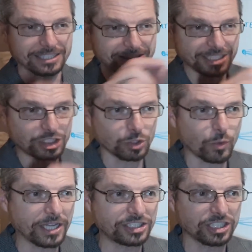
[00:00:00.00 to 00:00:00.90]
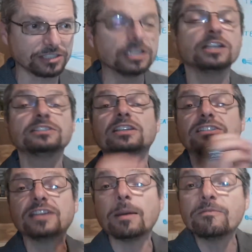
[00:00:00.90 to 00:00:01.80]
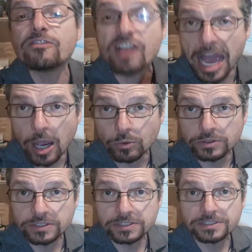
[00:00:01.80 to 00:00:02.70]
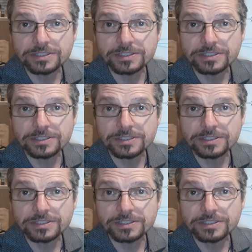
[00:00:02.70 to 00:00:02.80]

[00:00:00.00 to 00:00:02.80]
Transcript: situation to dumbfound